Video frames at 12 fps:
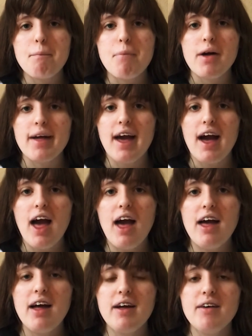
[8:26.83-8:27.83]
But yeah.
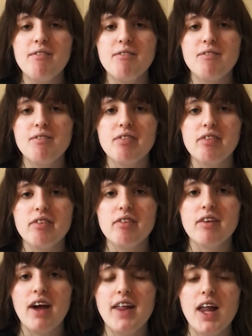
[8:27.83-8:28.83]

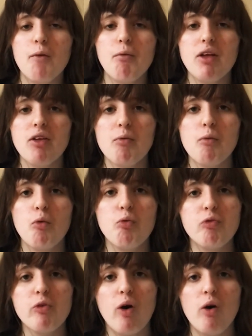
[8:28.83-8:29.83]
And I'll be doing more
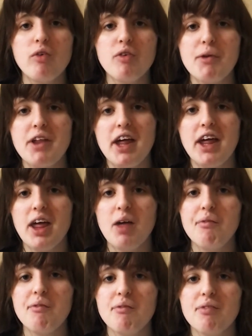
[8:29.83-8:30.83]
vlogs, I'll be taking
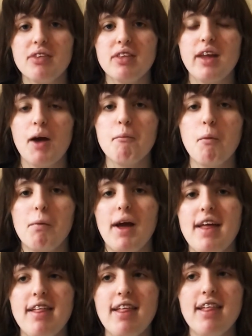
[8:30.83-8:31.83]
you like more
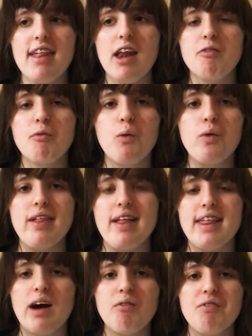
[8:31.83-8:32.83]
places instead of more
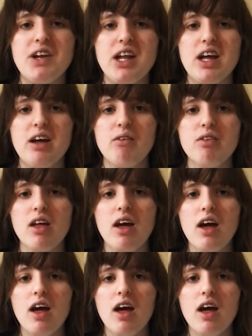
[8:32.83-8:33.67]
sit down videos.